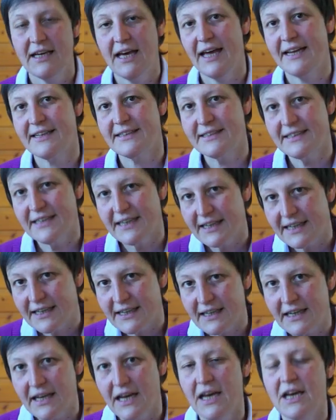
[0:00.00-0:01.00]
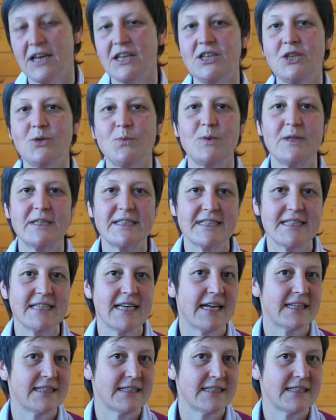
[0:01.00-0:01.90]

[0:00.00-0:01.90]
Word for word: and there you will see a